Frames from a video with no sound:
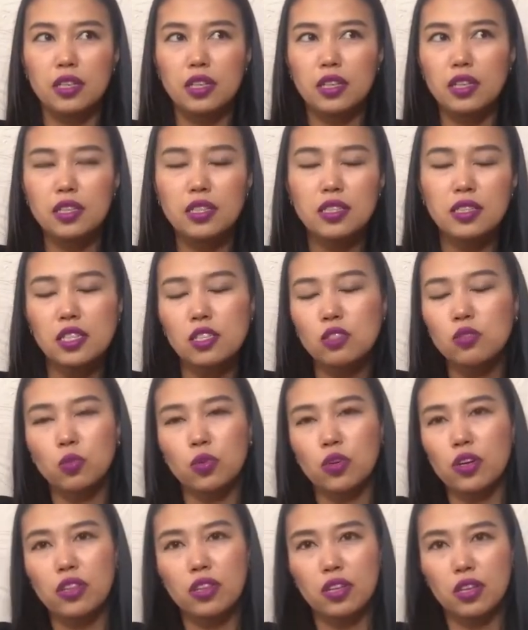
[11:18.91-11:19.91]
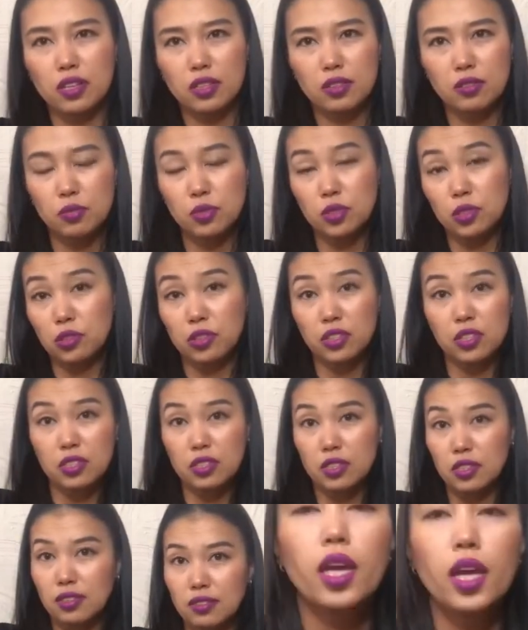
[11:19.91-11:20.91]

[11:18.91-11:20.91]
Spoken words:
It doesn't worth it, seriously.